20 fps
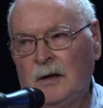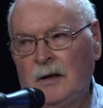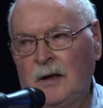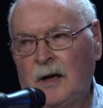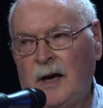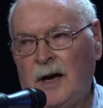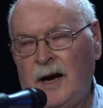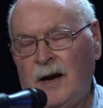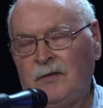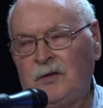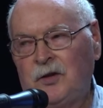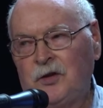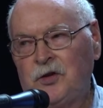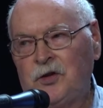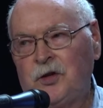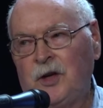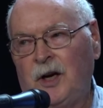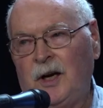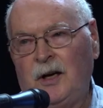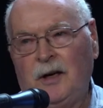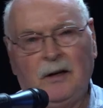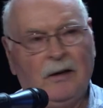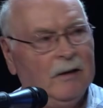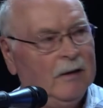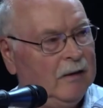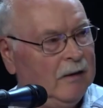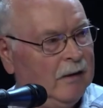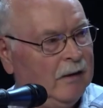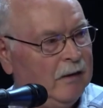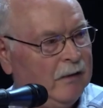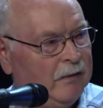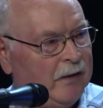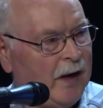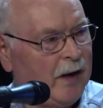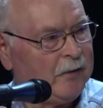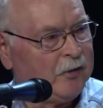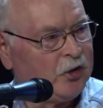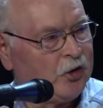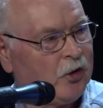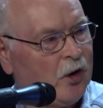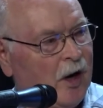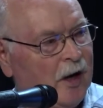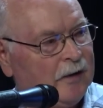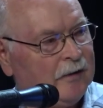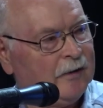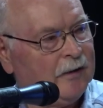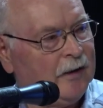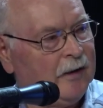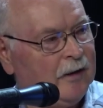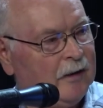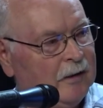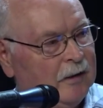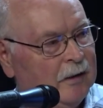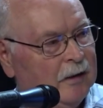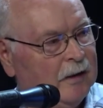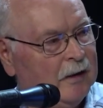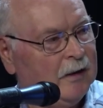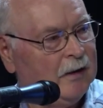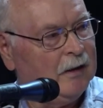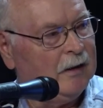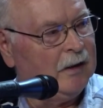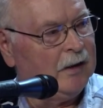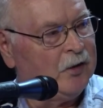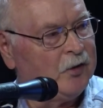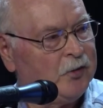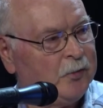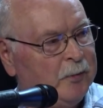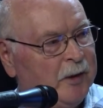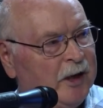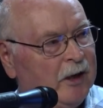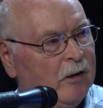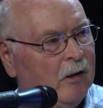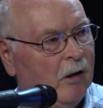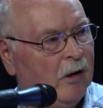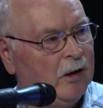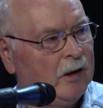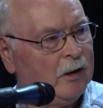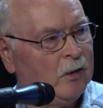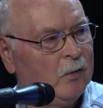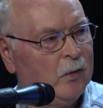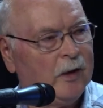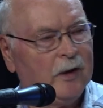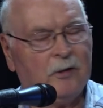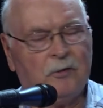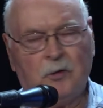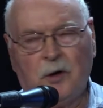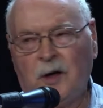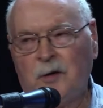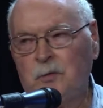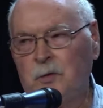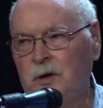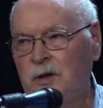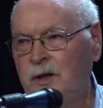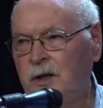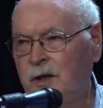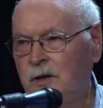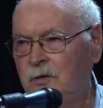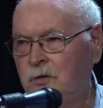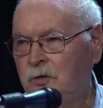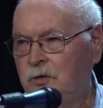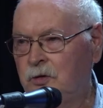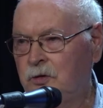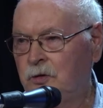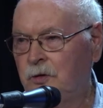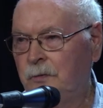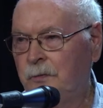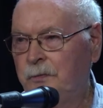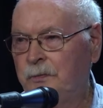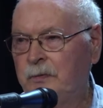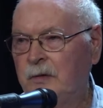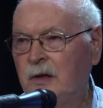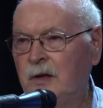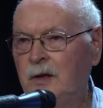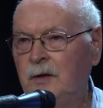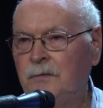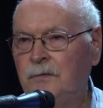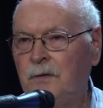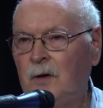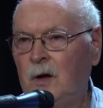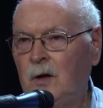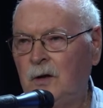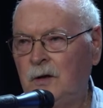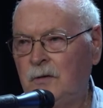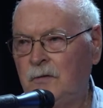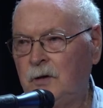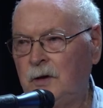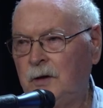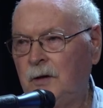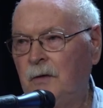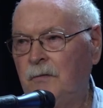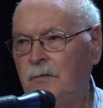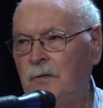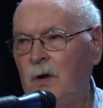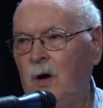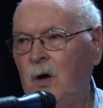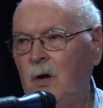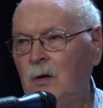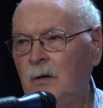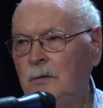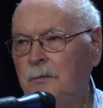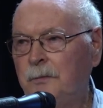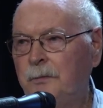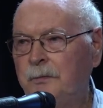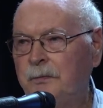I have to say, that shot there is me hauling away the redwood needles that fall every fall.